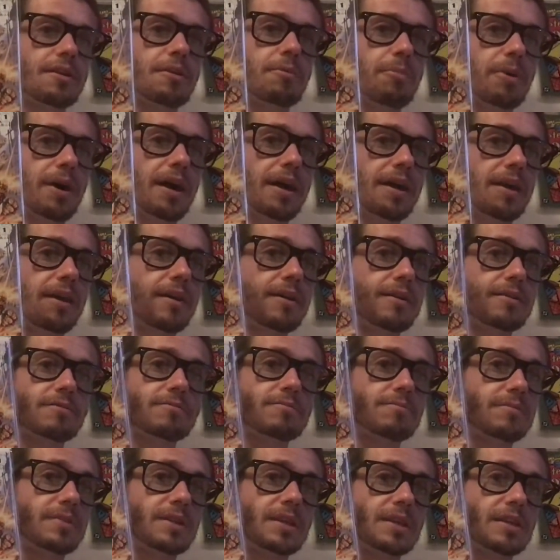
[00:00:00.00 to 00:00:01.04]
to buy it.
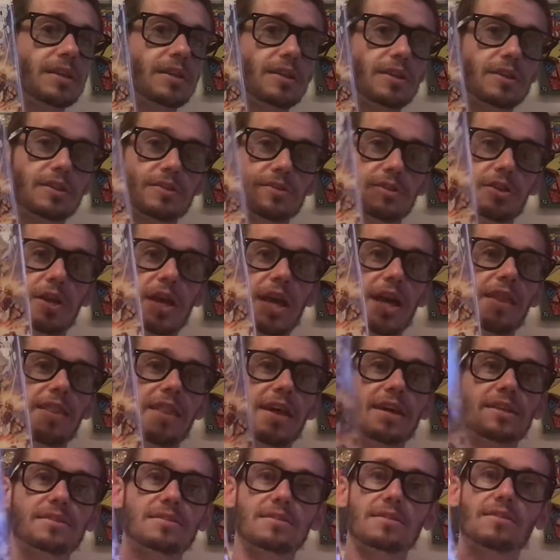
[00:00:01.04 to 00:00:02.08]
So yeah,
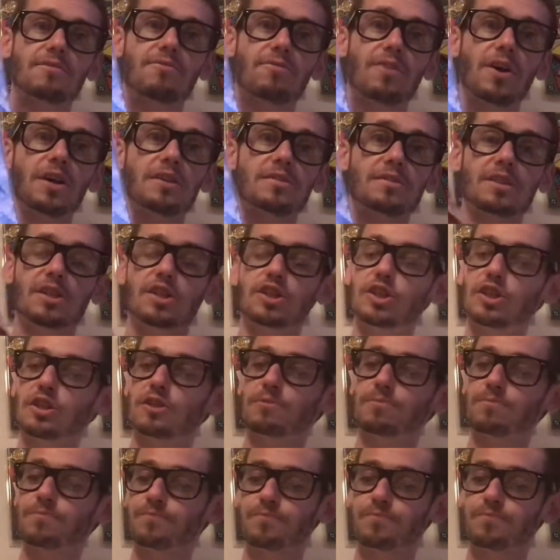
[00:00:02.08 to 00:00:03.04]
that's the first issue.